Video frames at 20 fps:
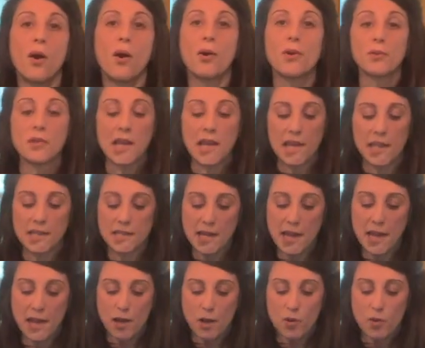Okay,
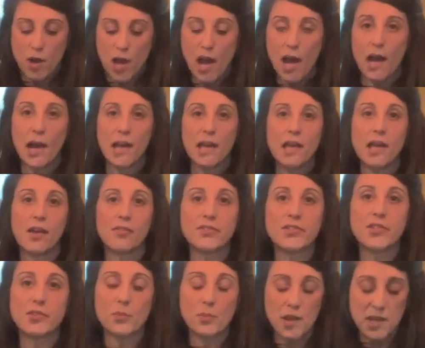now I have
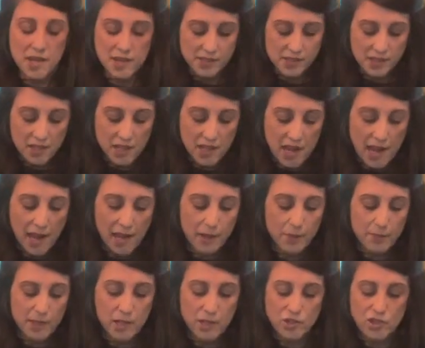squeezed the
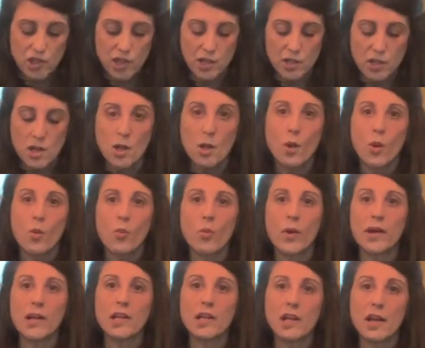cabbage and
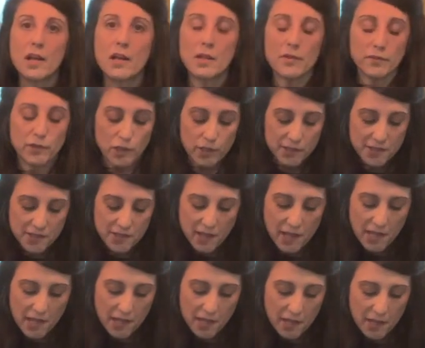what it kind of looks
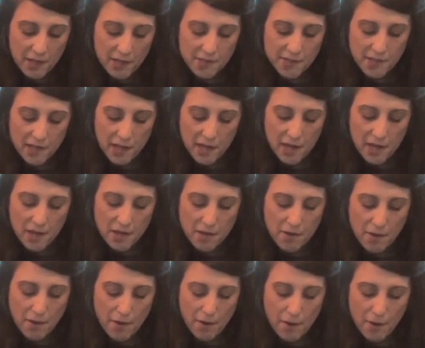like is
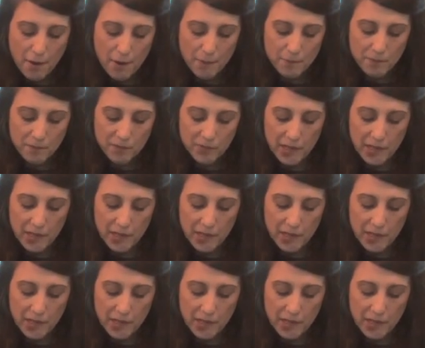a um,